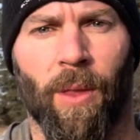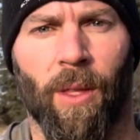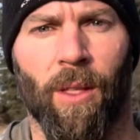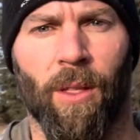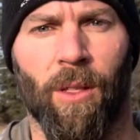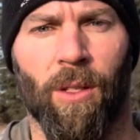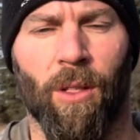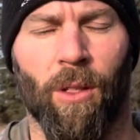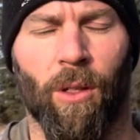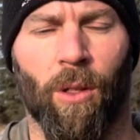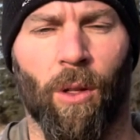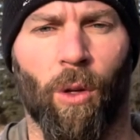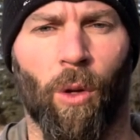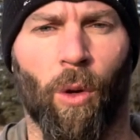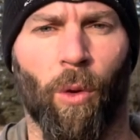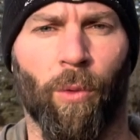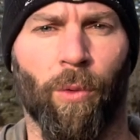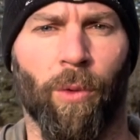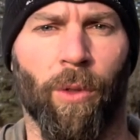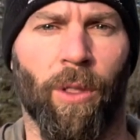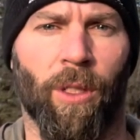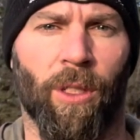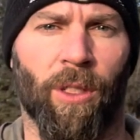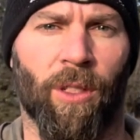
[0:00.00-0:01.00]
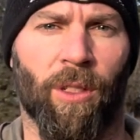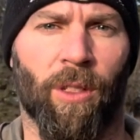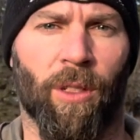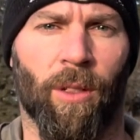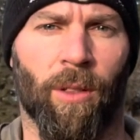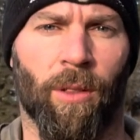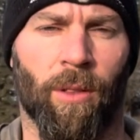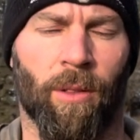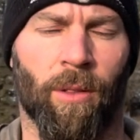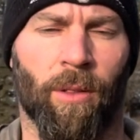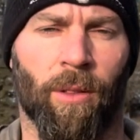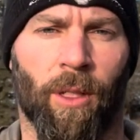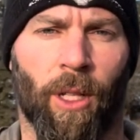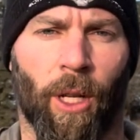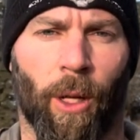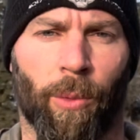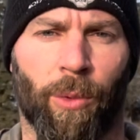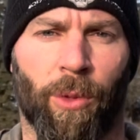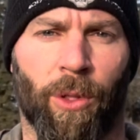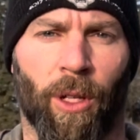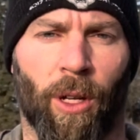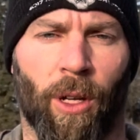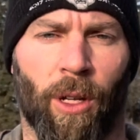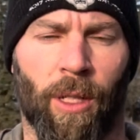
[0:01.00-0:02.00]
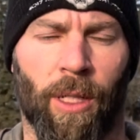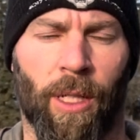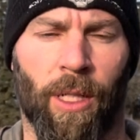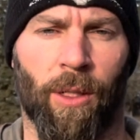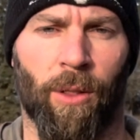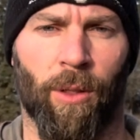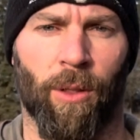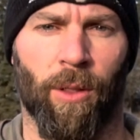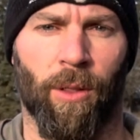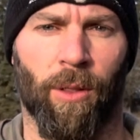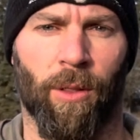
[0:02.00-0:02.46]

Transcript: So hopefully this helps you all out.